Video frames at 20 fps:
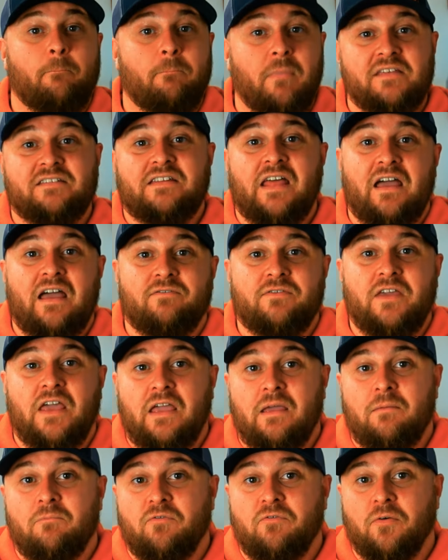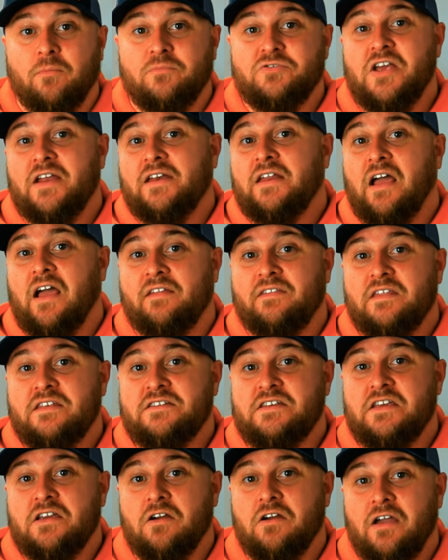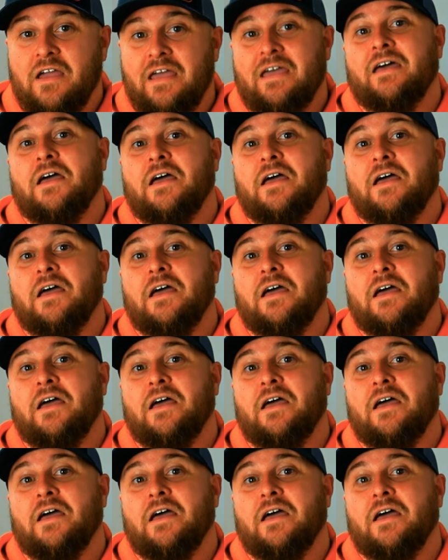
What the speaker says: must-have game from Gen Con this year,